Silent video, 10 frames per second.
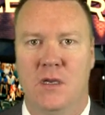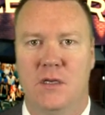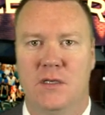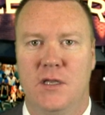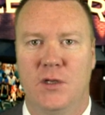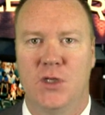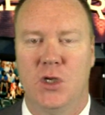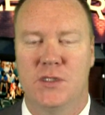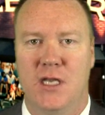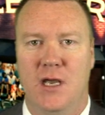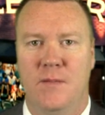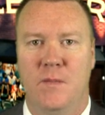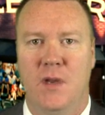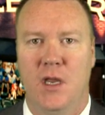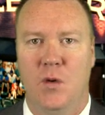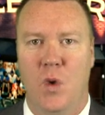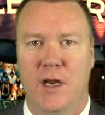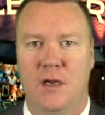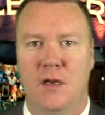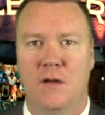Until Tuesday, in
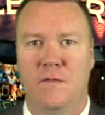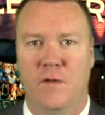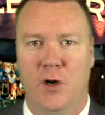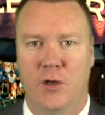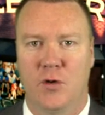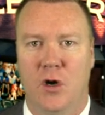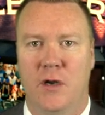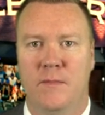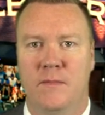winning, Vernon Croy.